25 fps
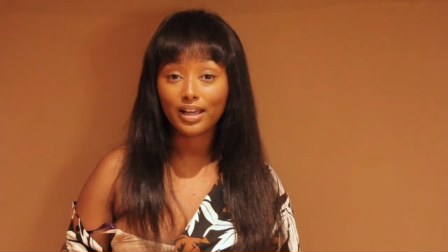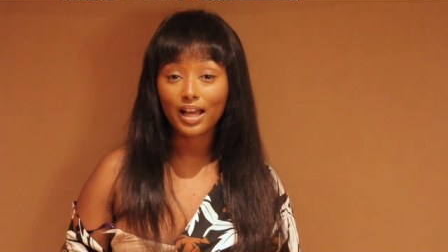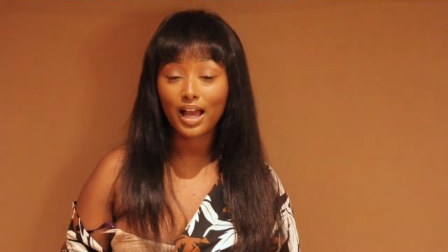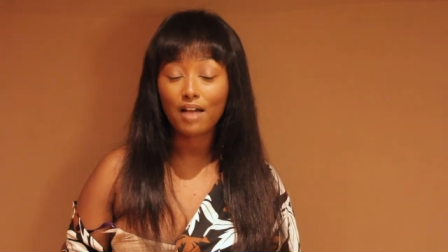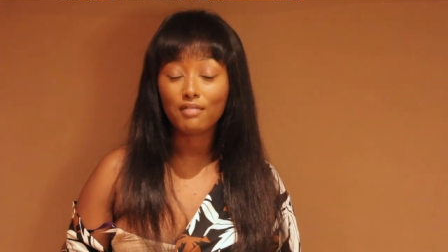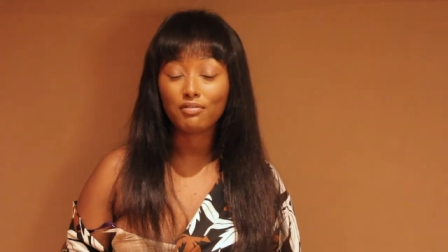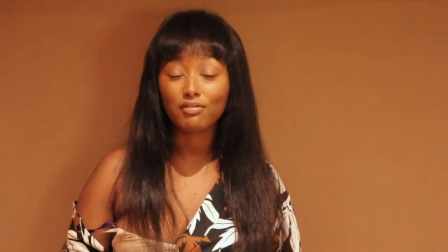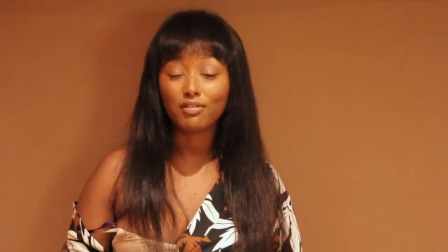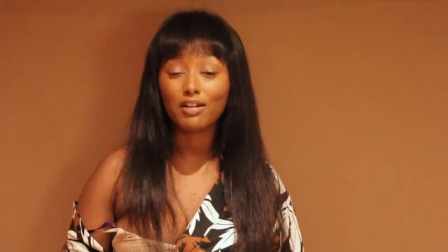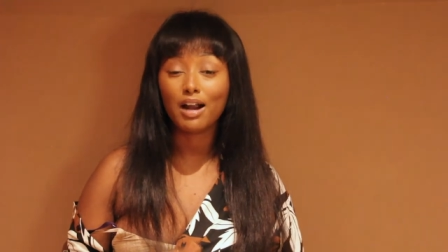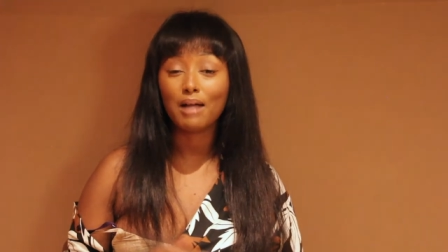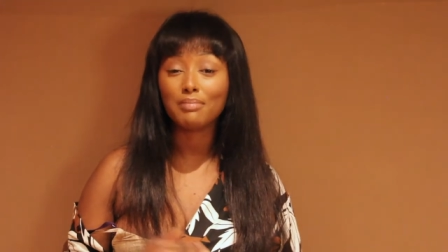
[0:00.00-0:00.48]
I
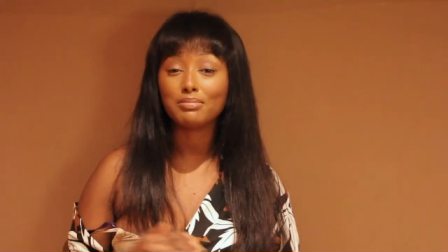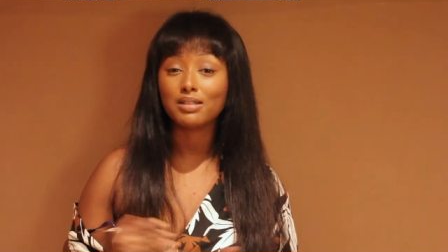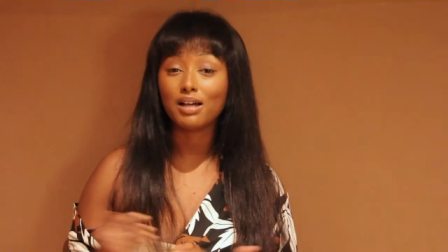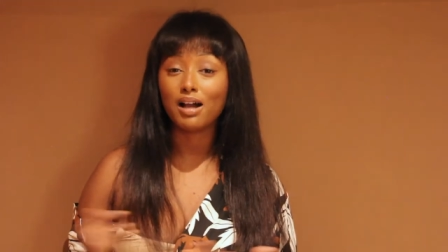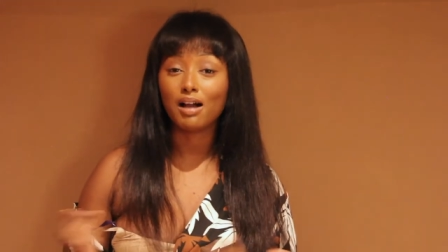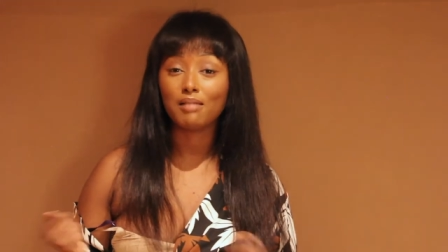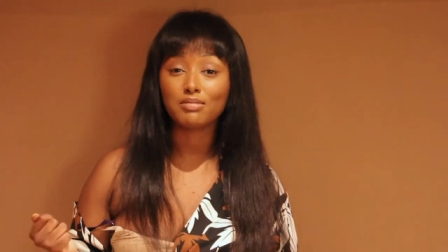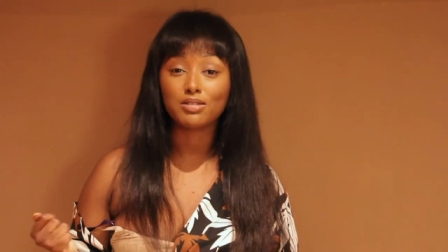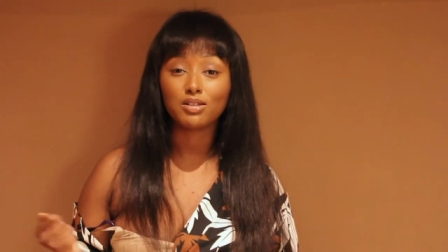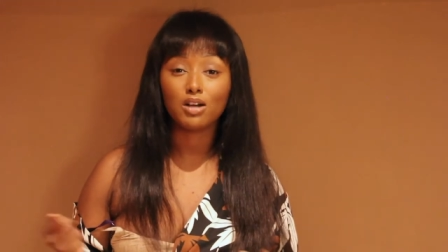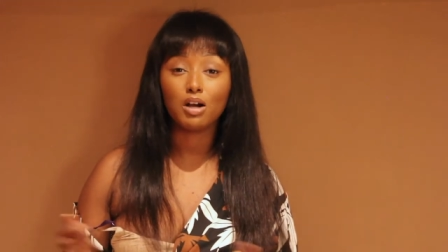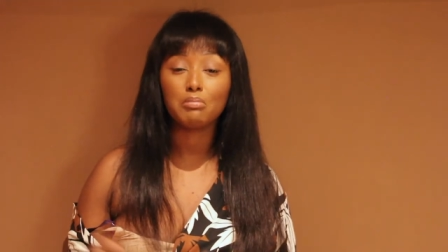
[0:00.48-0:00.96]
have crop
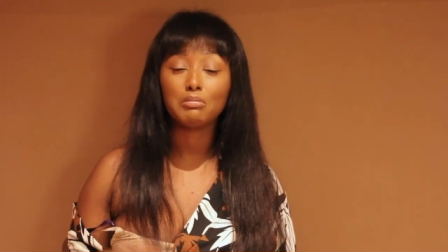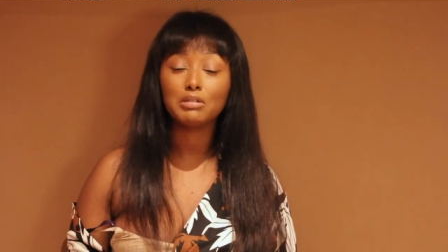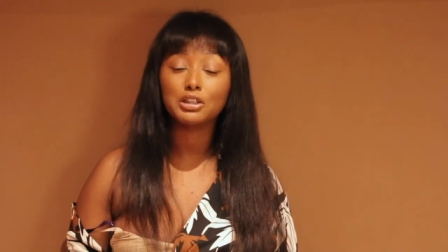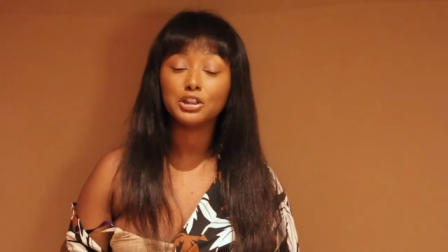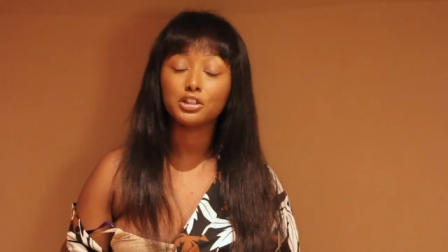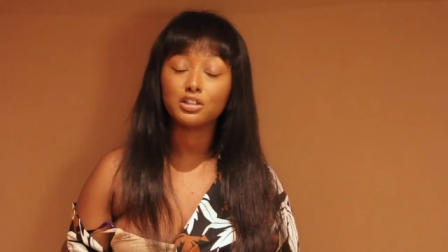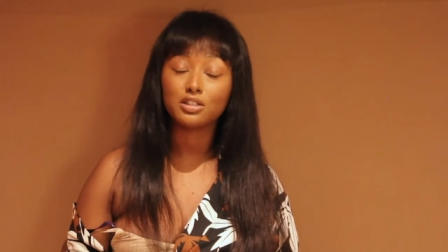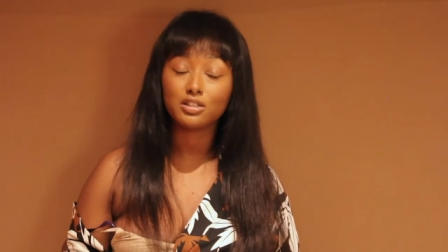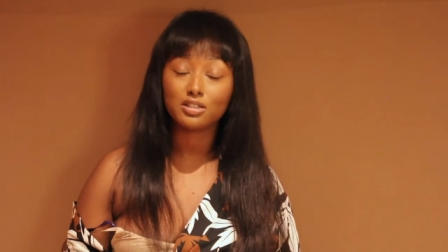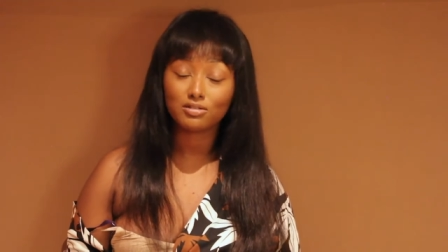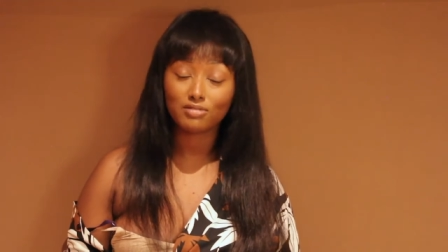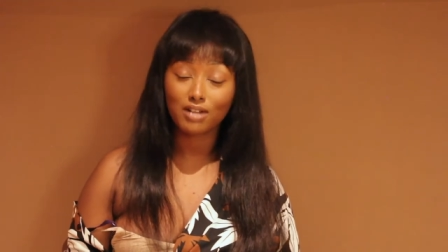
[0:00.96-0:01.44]
tops. All my
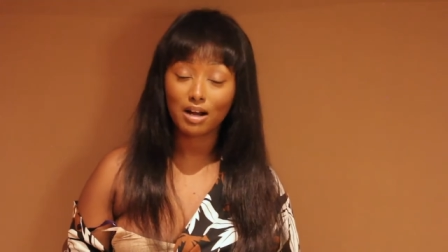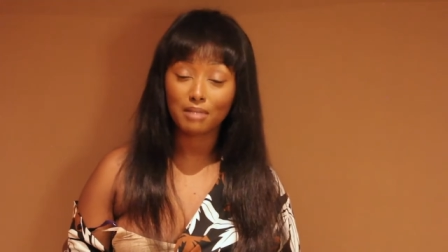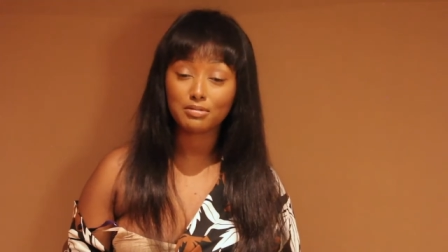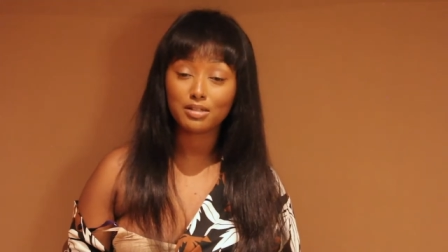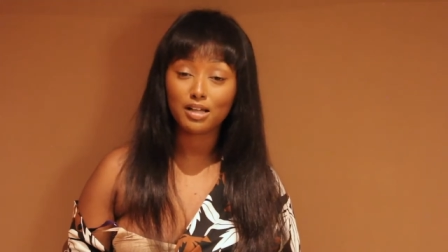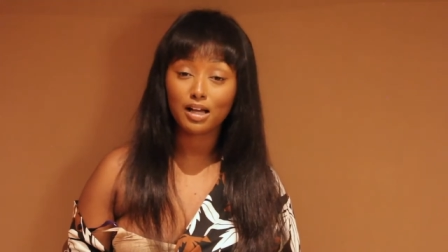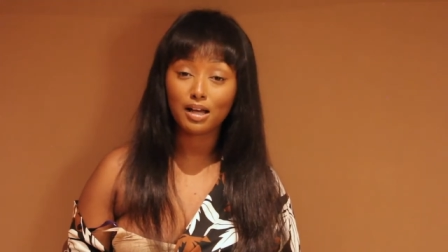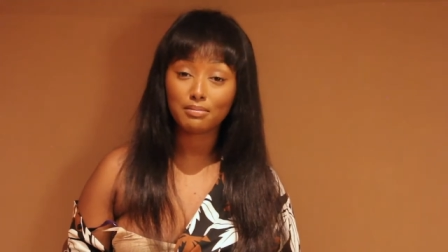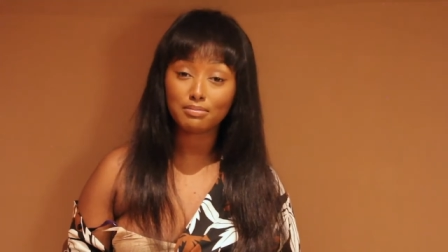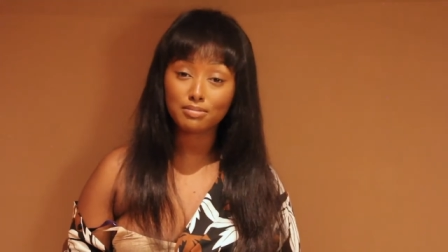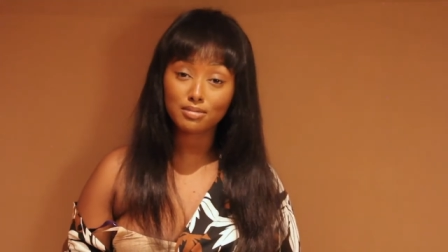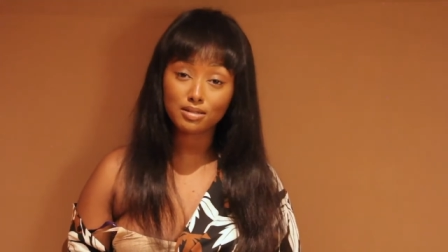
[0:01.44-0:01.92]
shirts is crop
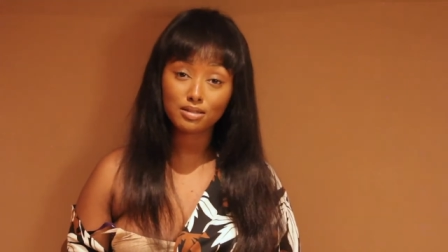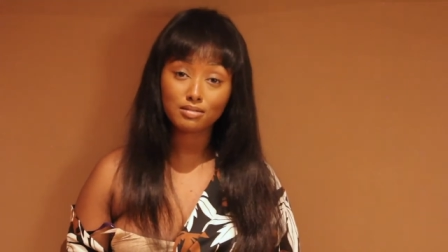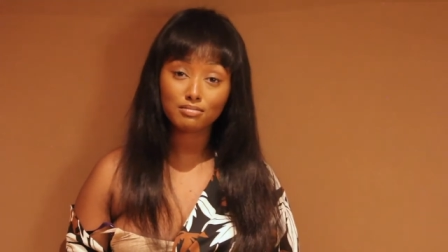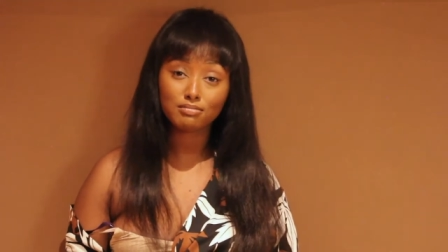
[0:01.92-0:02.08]
tops.